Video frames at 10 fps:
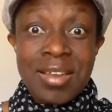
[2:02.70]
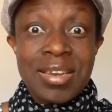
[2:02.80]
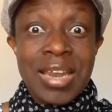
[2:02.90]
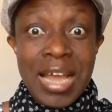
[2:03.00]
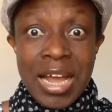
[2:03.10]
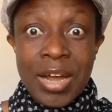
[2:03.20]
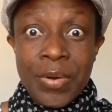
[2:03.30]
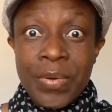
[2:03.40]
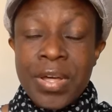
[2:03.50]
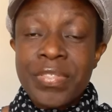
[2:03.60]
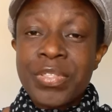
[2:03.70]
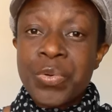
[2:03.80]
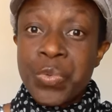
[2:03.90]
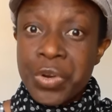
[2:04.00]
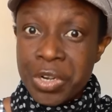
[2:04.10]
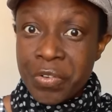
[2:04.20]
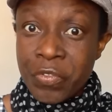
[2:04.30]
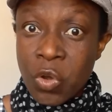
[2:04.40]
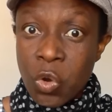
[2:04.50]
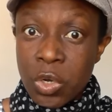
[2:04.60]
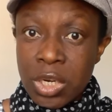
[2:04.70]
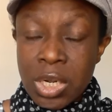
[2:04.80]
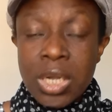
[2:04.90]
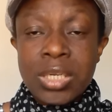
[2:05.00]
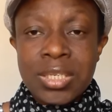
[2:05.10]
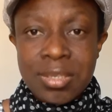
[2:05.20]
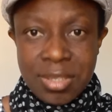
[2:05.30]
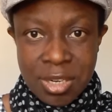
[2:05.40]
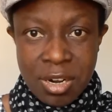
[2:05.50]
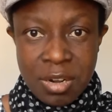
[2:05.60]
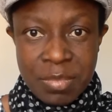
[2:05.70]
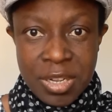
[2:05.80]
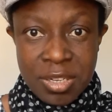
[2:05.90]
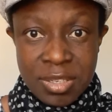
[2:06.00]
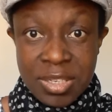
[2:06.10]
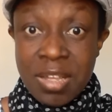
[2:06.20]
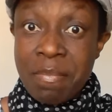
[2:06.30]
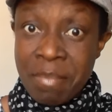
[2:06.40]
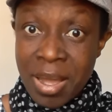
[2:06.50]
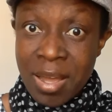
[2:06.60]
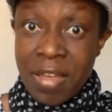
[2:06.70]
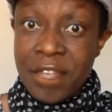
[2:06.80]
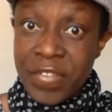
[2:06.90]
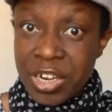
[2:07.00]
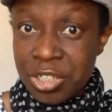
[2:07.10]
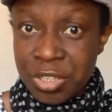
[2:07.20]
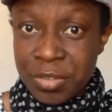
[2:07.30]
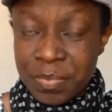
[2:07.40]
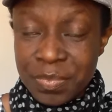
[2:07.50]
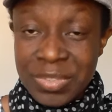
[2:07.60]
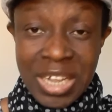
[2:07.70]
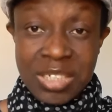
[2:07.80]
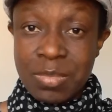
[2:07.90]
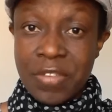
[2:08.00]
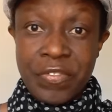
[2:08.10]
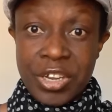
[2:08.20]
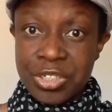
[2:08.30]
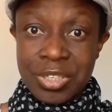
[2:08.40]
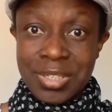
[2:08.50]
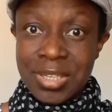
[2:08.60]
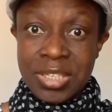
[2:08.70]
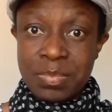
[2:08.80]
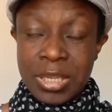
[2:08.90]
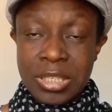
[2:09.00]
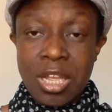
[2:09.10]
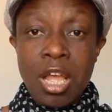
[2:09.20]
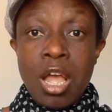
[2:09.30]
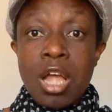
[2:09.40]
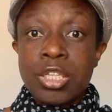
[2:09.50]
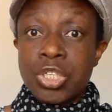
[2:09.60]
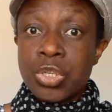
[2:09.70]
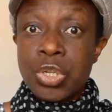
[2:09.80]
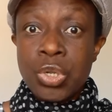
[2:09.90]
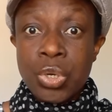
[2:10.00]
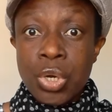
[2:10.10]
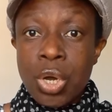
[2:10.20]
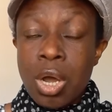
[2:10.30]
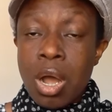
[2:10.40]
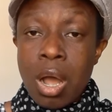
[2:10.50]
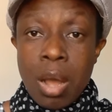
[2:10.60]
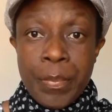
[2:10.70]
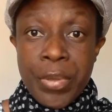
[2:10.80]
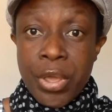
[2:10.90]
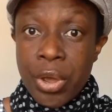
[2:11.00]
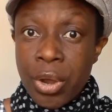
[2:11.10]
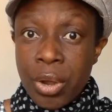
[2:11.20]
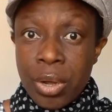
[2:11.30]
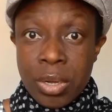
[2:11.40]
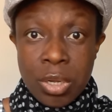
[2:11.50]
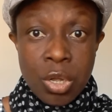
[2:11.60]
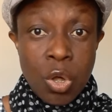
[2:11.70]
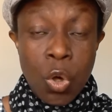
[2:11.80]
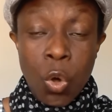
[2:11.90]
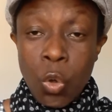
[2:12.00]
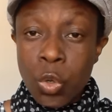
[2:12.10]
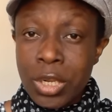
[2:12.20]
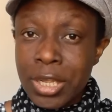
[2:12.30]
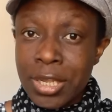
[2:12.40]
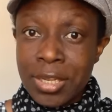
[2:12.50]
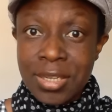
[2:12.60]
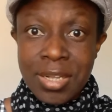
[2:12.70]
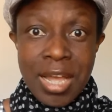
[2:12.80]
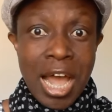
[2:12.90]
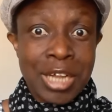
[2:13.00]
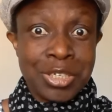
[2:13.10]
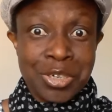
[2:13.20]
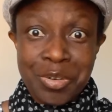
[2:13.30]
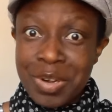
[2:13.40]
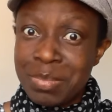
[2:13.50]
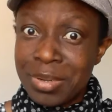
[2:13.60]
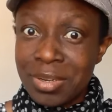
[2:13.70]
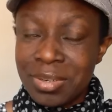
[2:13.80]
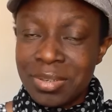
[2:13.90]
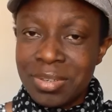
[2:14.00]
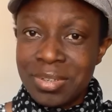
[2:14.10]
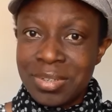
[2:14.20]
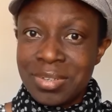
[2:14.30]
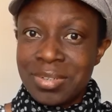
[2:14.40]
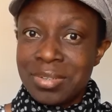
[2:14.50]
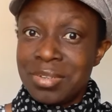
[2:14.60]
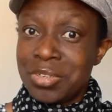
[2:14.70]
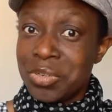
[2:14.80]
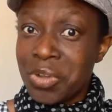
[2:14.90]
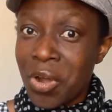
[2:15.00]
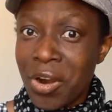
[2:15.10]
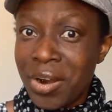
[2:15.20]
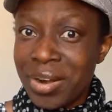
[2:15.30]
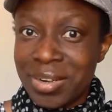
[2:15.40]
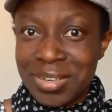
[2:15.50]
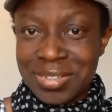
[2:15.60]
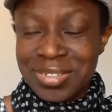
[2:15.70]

Now, the Word of God determines my fashion. That's my fashion statement. To look pure, holy, adorable to God.